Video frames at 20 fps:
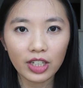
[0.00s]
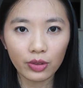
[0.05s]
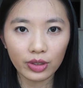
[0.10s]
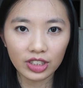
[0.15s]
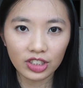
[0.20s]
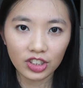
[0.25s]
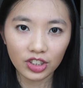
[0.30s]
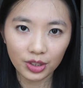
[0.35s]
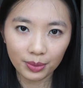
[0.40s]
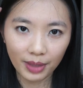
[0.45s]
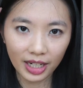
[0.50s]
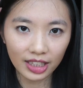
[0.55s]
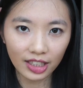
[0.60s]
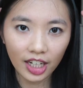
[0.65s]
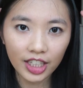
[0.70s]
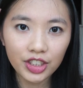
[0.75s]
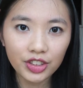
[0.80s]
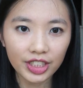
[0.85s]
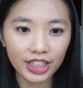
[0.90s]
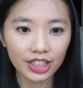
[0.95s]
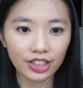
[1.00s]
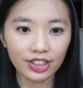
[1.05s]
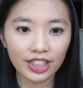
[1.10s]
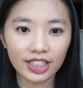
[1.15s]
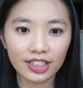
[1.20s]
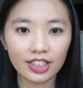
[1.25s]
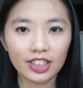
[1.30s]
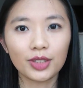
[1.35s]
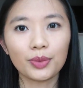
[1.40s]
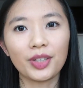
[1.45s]
I going to do my laundry
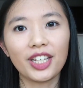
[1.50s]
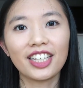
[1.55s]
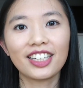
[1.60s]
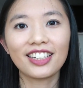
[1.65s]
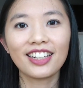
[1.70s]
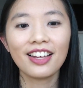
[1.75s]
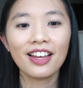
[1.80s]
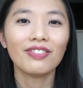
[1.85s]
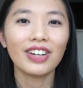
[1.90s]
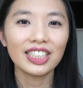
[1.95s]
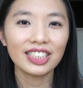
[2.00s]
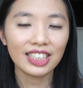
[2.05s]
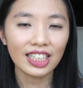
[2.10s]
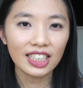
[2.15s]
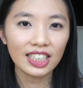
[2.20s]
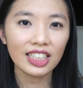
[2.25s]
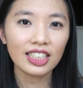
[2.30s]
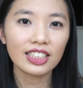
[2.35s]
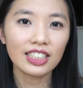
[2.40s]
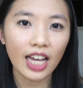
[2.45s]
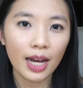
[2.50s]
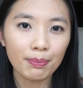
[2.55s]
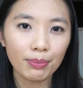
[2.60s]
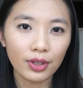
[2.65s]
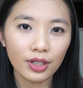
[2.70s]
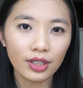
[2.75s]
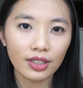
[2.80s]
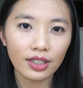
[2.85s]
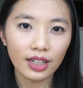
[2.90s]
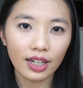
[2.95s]
during this week. My second
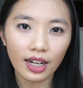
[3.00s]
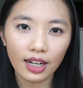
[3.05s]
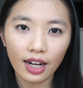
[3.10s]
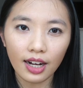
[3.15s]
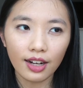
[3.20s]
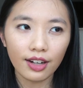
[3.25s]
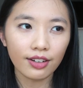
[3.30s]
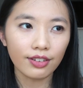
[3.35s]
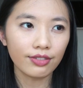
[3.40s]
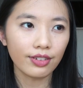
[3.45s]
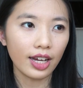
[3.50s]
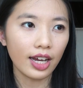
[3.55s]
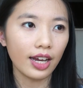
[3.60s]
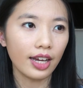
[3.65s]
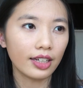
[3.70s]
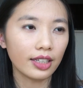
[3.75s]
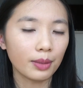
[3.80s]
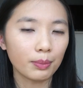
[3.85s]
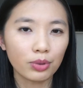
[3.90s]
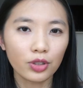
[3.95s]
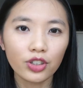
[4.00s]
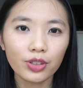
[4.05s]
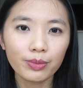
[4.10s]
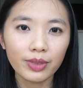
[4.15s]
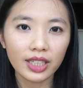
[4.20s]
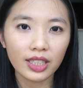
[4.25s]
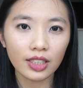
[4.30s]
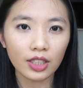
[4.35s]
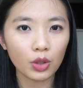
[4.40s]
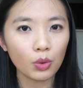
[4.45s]
example of an
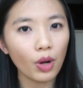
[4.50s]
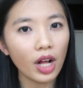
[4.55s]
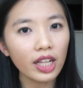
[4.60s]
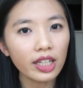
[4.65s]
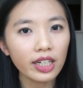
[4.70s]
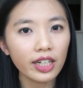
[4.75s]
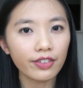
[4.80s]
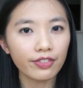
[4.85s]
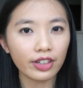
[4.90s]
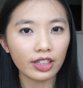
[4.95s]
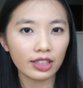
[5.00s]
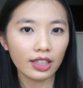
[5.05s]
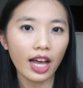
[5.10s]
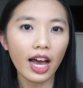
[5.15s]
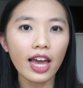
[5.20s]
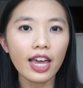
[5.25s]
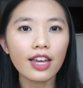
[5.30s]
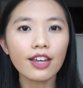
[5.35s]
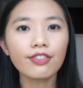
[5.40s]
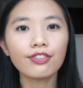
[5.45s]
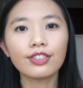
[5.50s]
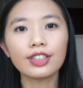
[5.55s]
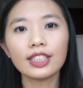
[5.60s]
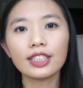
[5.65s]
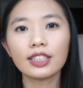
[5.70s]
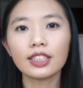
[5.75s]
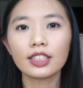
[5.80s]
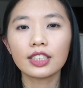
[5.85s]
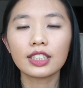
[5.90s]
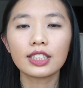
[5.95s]
improvement in the quality of our life
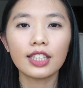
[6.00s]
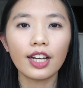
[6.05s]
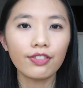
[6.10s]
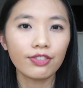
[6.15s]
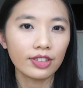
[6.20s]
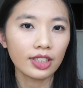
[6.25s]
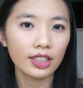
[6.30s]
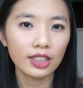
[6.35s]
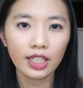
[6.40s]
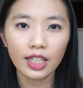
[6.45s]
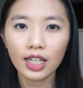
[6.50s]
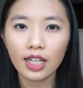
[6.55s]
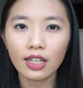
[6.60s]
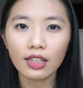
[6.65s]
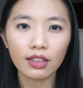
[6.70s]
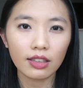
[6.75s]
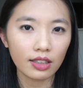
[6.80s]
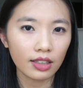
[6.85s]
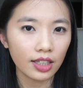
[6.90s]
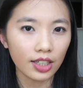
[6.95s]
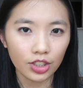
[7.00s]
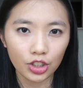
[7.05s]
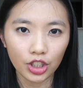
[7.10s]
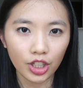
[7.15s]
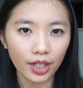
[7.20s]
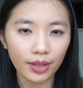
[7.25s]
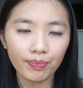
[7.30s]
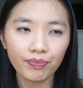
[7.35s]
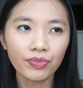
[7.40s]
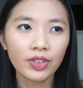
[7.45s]
is definitely the
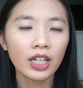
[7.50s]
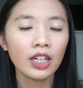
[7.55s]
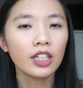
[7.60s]
kitchen.